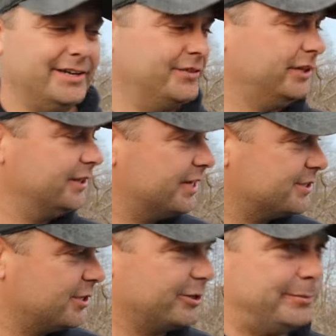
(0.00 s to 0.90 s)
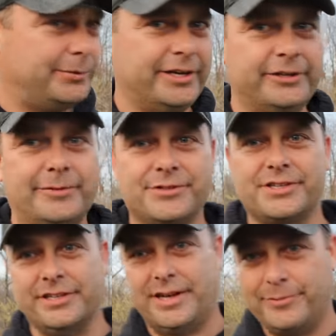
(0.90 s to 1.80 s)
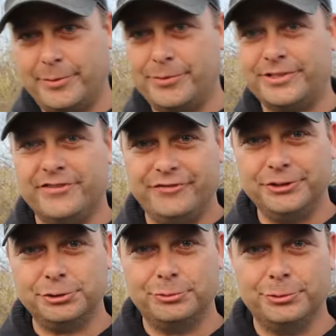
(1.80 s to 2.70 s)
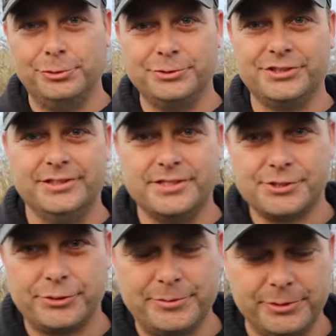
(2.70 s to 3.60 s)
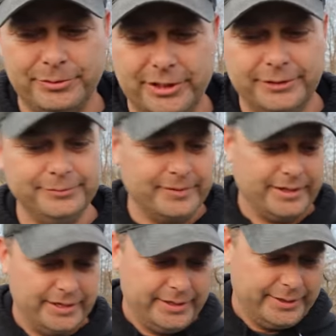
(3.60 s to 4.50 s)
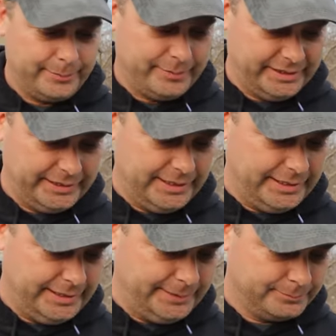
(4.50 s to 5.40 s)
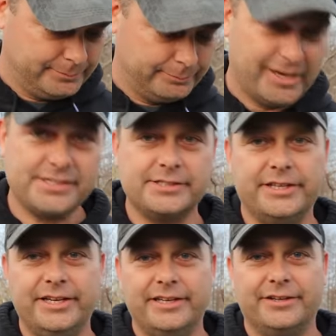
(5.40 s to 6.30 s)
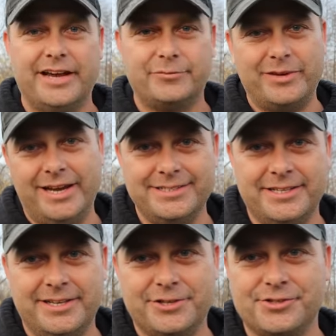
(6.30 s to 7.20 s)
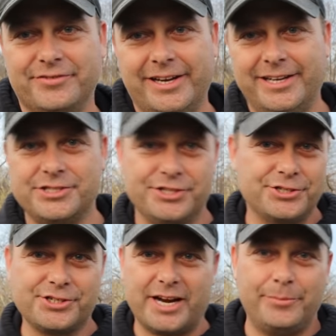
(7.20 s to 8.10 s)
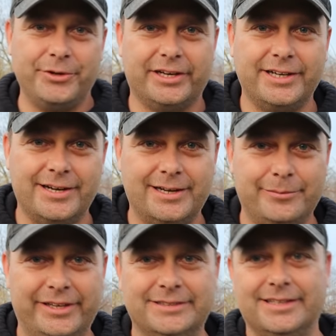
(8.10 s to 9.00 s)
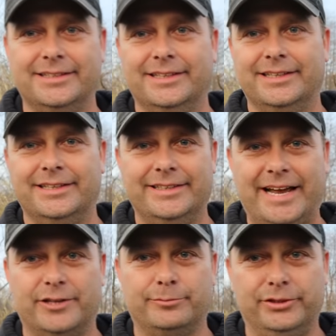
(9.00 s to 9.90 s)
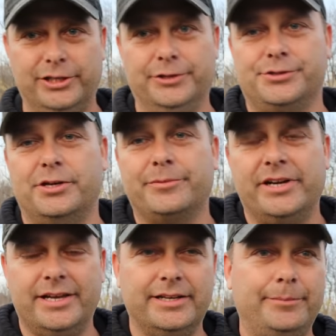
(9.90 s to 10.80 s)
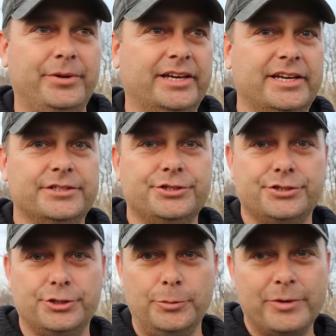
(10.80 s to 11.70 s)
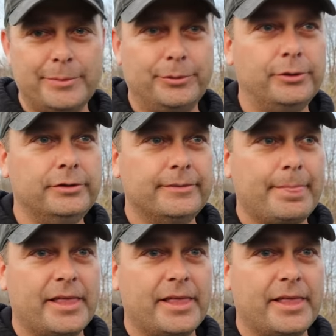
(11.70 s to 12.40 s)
of the Clyde's Garden Planner, I'm just gonna, I'm gonna put the official rules in the description below. But um, basically, you have to be eighteen years of age, and you just gotta put a comment down below. So I'm gonna end up picking two people